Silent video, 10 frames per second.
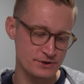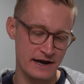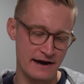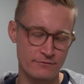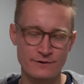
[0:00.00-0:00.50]
you
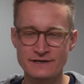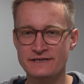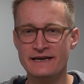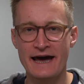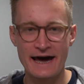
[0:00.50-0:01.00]
have
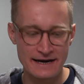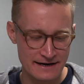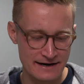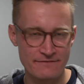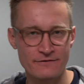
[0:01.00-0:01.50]
recently added
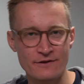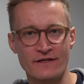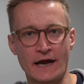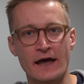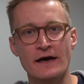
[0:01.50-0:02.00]
and
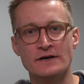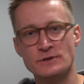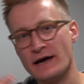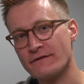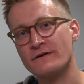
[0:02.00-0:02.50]
everything.
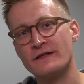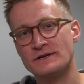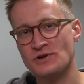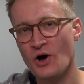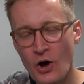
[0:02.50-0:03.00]
So everything
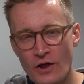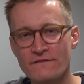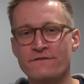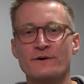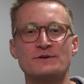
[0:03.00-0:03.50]
is all
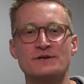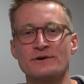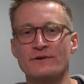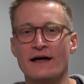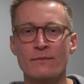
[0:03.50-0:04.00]
the photos in
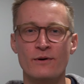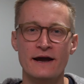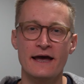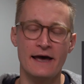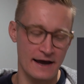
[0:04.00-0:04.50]
your
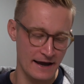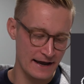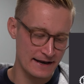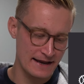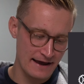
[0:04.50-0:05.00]
library,
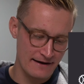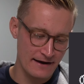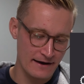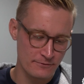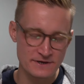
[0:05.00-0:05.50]
and
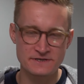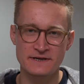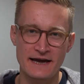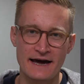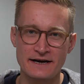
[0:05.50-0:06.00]

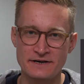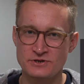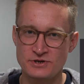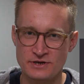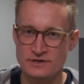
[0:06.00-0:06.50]
recently added
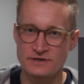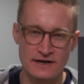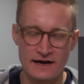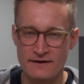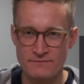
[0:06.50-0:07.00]
is just
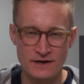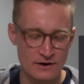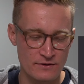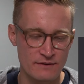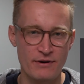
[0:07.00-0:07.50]

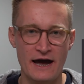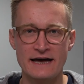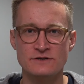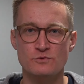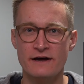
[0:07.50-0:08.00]
the
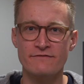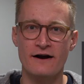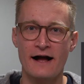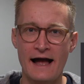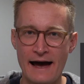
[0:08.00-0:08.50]
past,
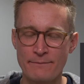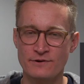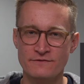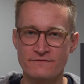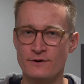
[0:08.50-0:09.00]
whatever
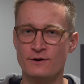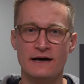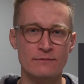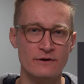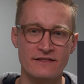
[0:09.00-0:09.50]
Apple photo
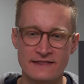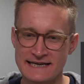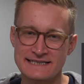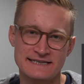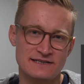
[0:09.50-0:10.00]
library
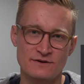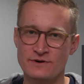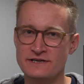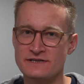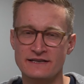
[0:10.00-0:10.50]
thinks is the
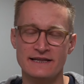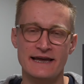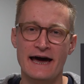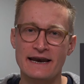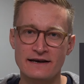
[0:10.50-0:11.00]

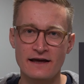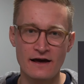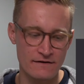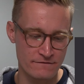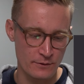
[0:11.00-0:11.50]
recently added
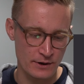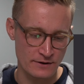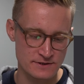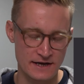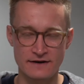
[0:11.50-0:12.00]

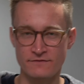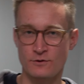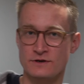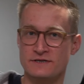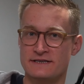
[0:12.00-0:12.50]
photos. And of
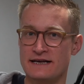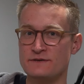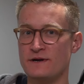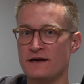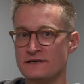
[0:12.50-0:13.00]
course, that's
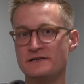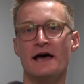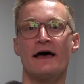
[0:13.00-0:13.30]
because